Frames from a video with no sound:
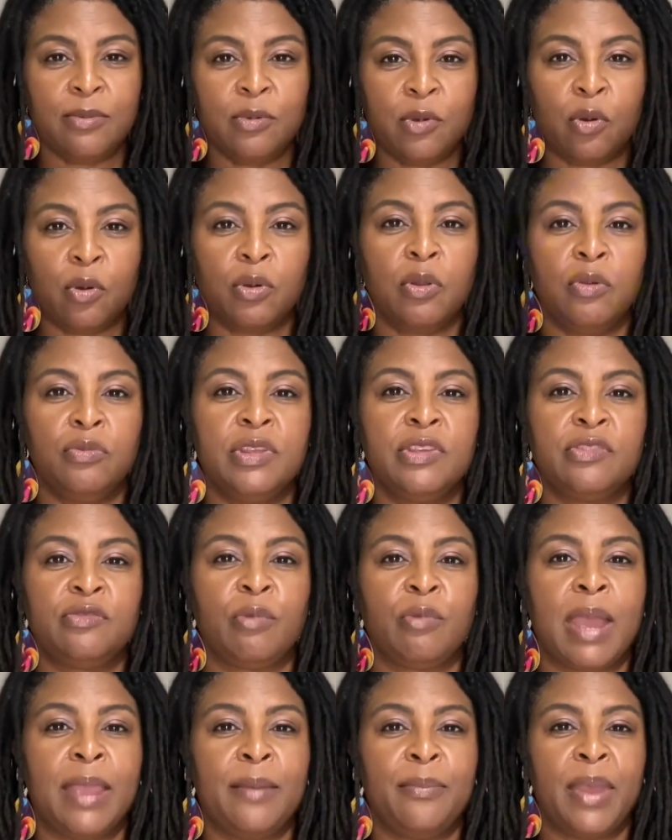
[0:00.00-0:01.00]
on this
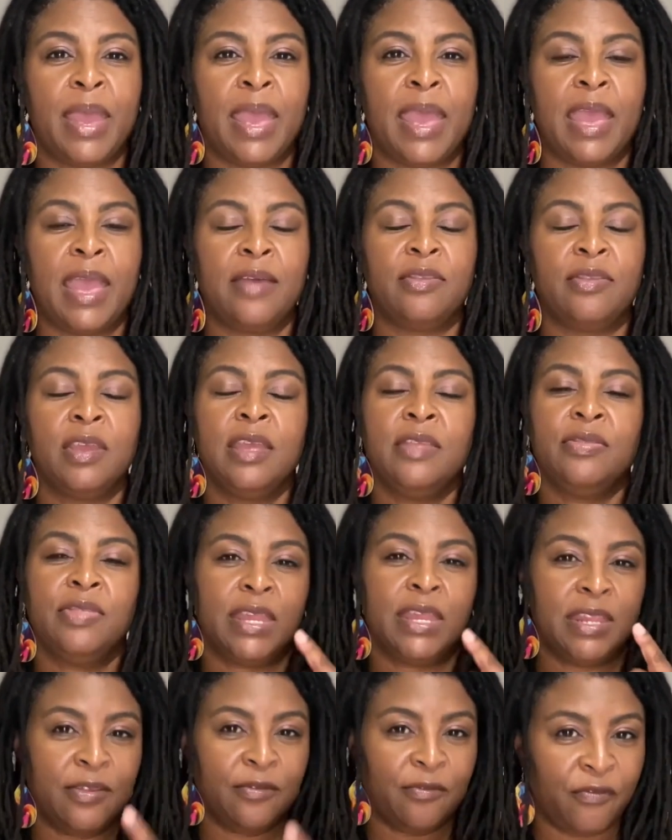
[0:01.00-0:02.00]
right path,
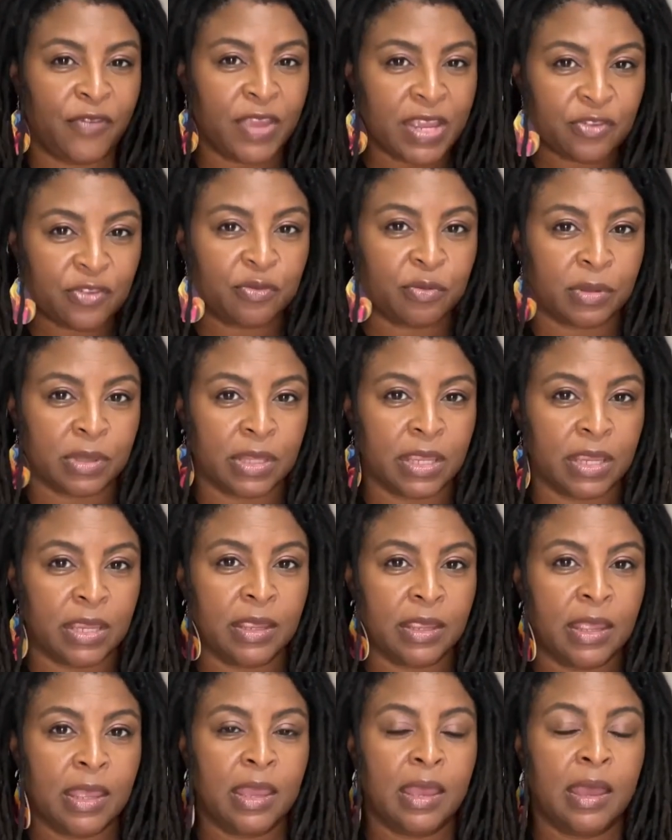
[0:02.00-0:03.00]
that eventually
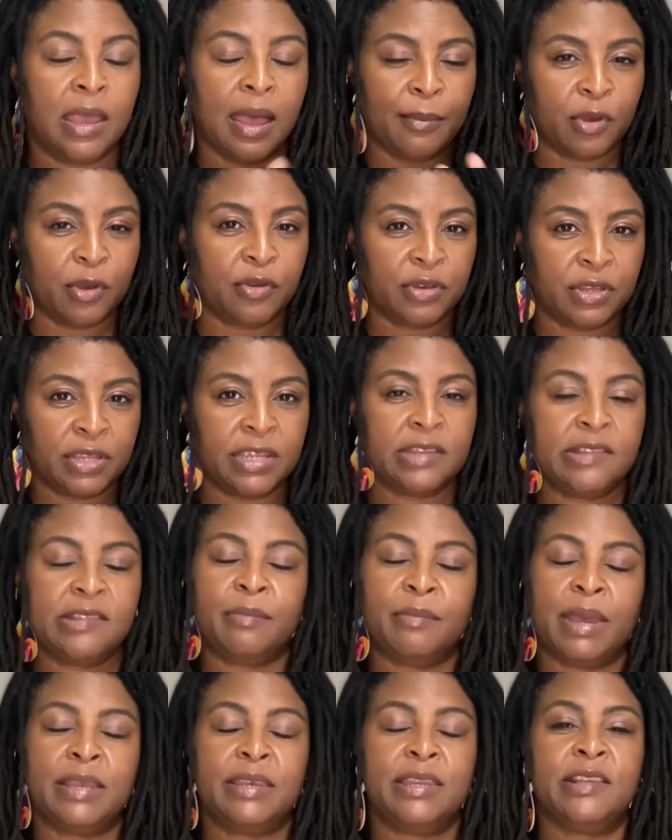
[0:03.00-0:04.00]
I'm going to get
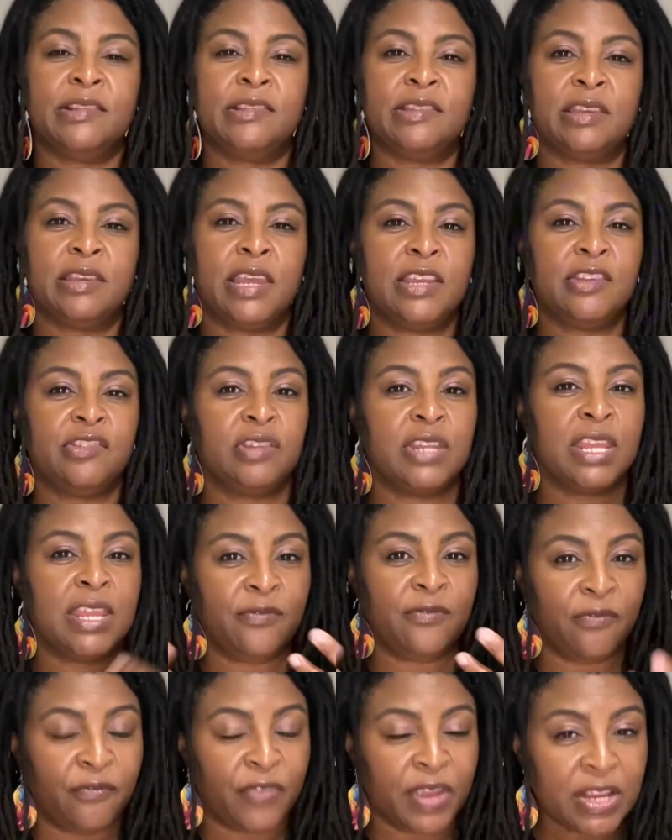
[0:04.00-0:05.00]
to my destination.
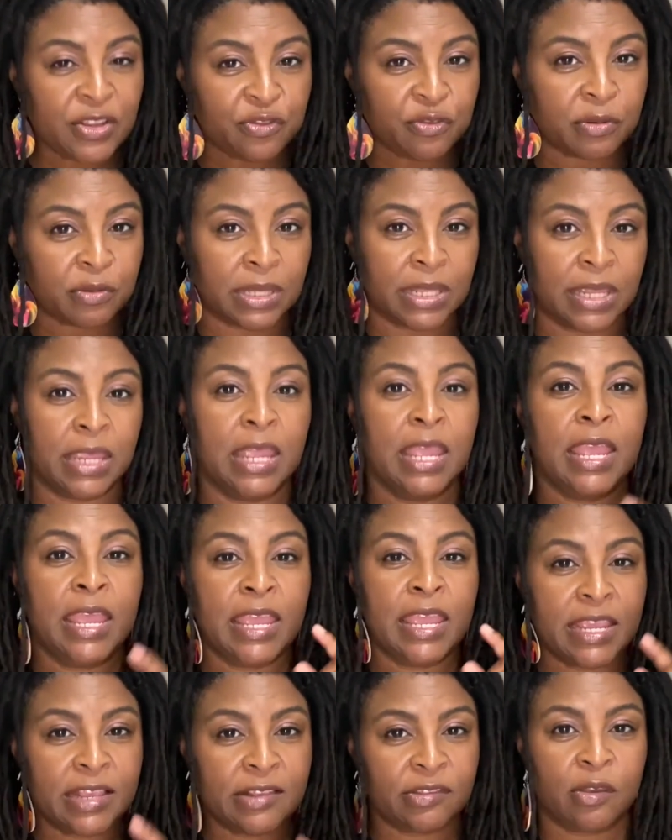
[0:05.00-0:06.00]
Eventually
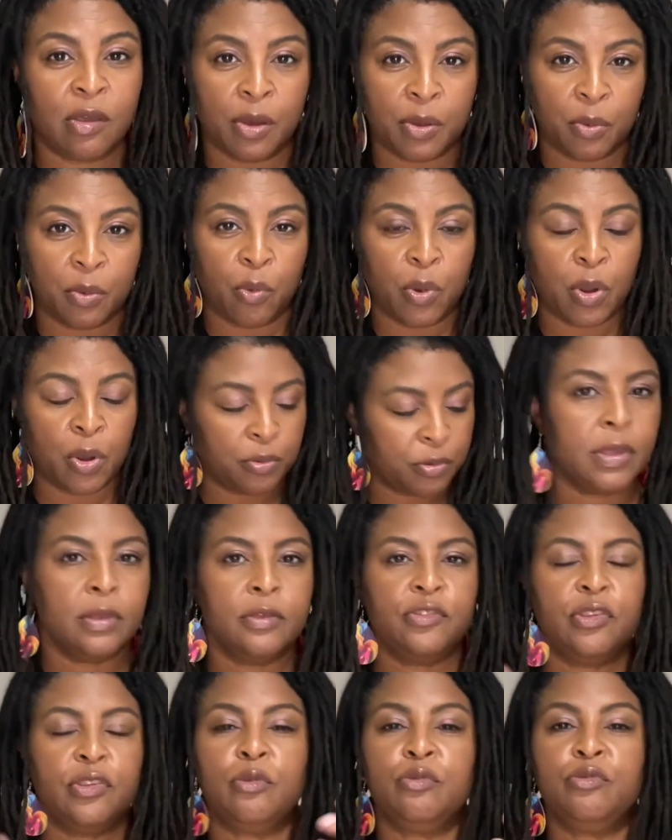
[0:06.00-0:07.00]
it's going to work.
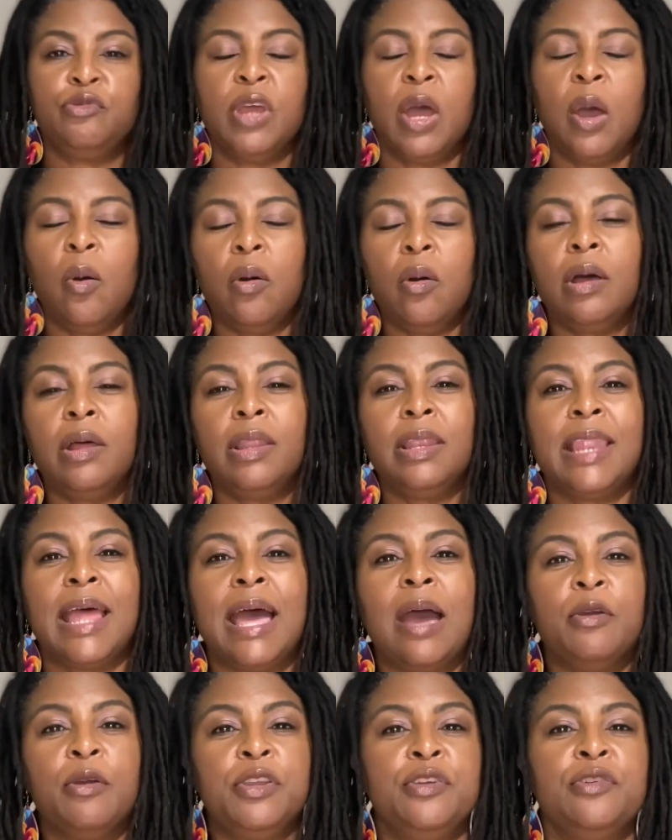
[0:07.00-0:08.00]
So don't
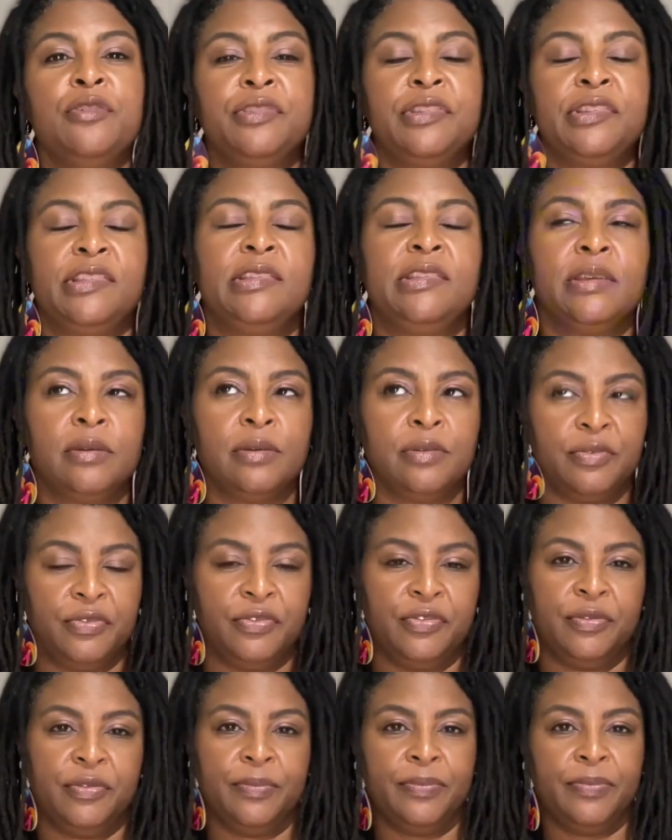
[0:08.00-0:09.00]
allow yourself